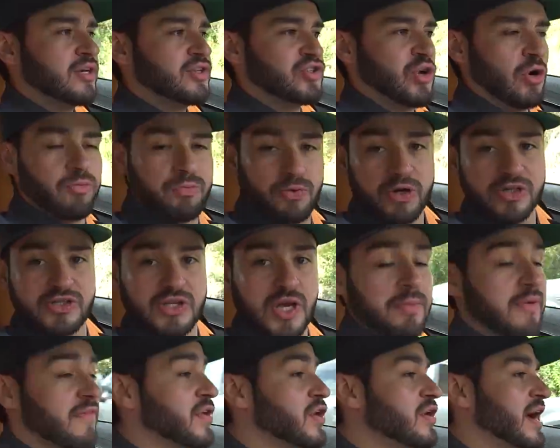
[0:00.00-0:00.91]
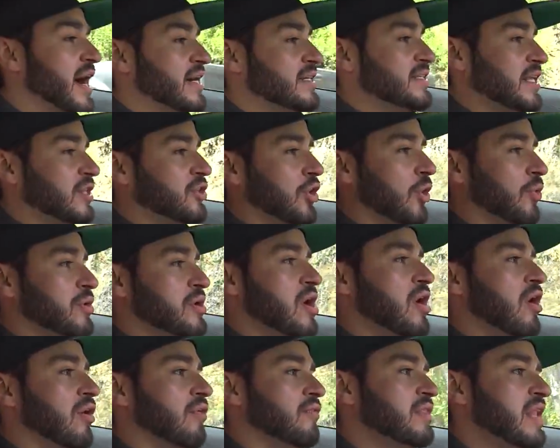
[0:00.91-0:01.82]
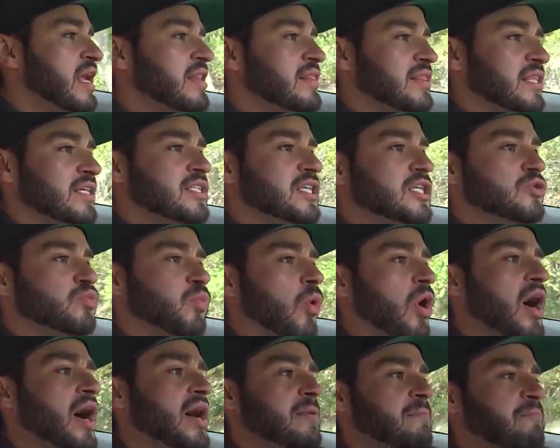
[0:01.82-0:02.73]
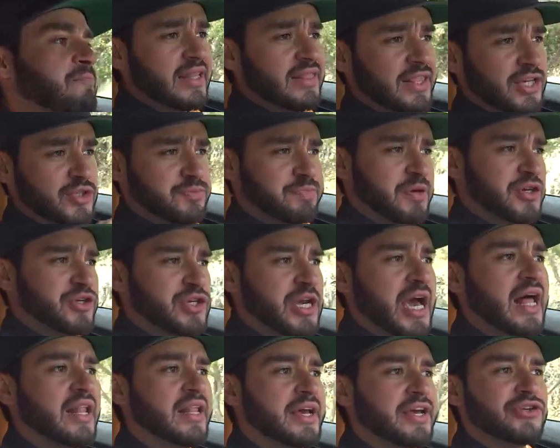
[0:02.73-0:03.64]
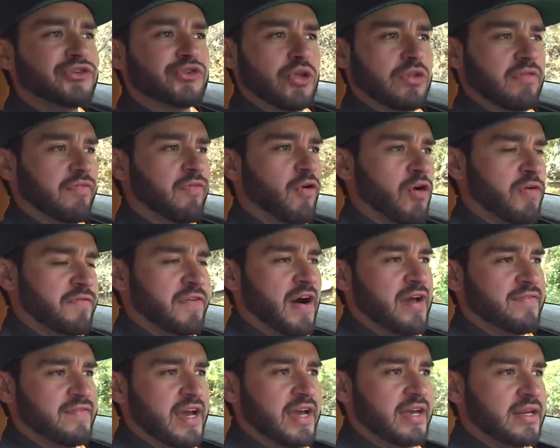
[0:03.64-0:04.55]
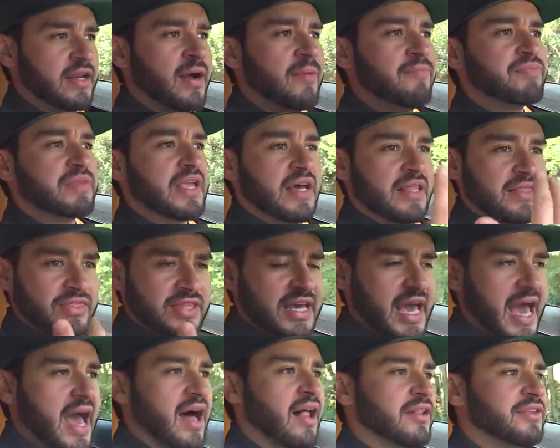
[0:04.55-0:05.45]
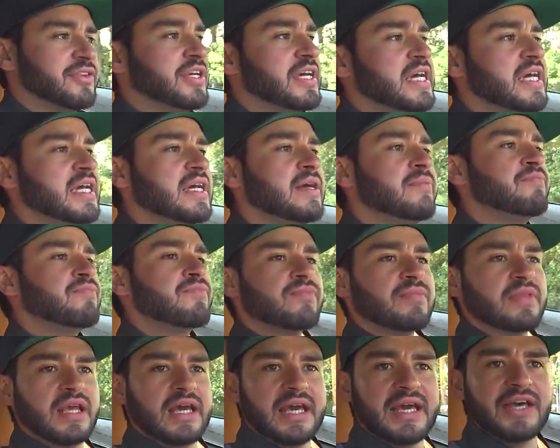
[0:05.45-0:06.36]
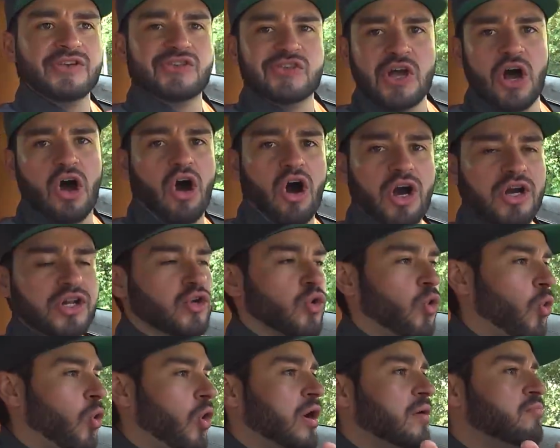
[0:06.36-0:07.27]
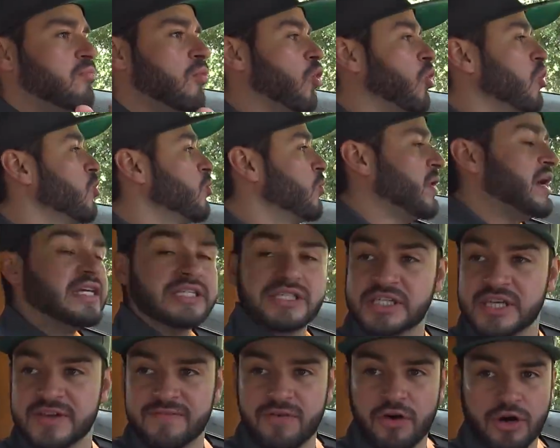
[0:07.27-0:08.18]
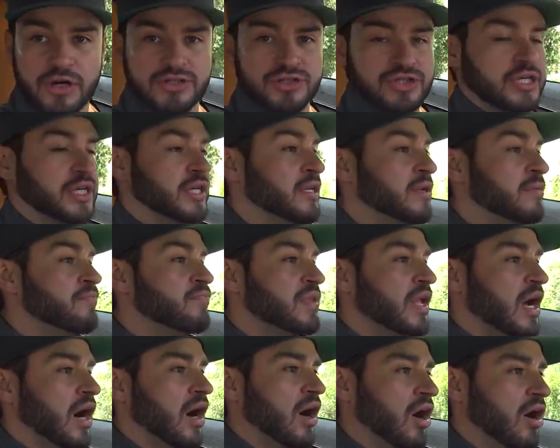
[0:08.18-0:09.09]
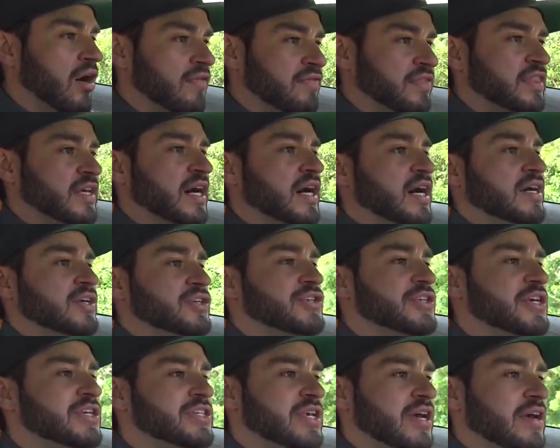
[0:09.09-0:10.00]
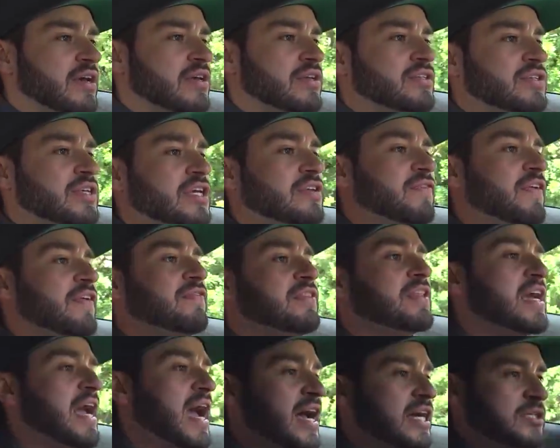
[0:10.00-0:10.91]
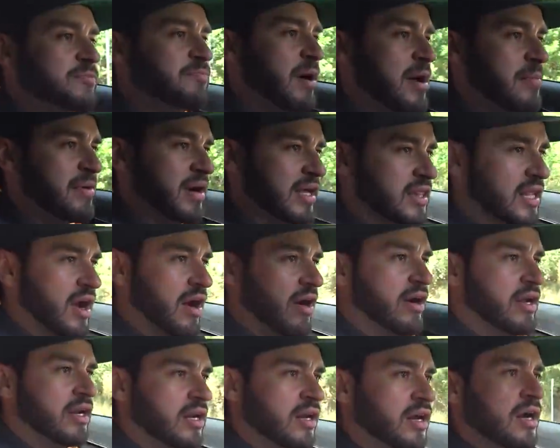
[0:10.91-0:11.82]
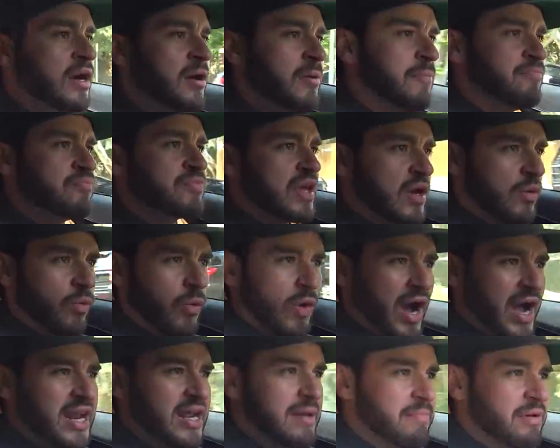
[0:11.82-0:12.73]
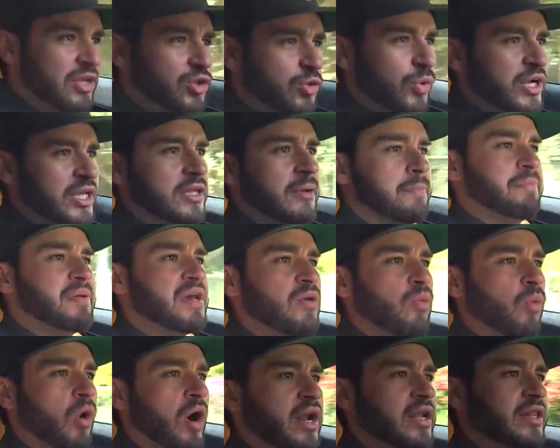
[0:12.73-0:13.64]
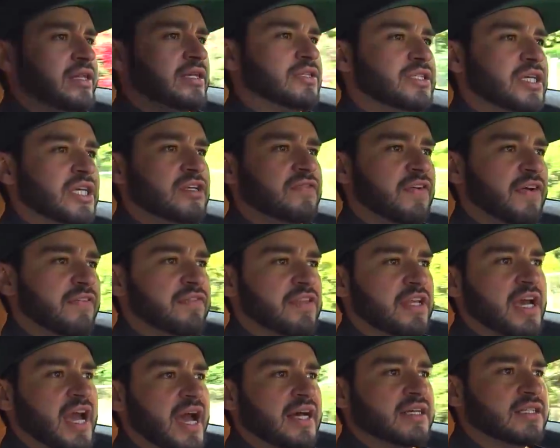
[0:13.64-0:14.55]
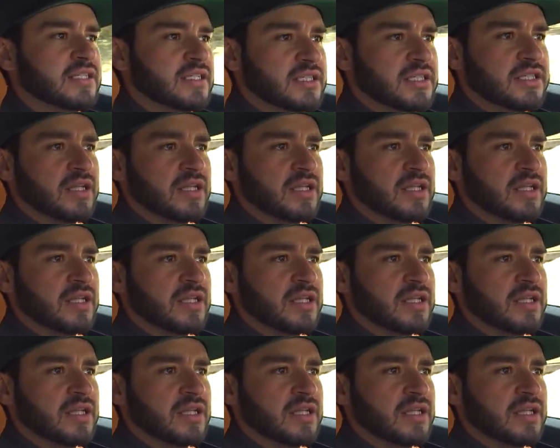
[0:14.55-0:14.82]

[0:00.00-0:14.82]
So for some of you guys that don't know, this is what the Speciale is to the 458. The LT is the hardcore, more racy version of the 650S by McLaren. Right in between the P1 and the 650S.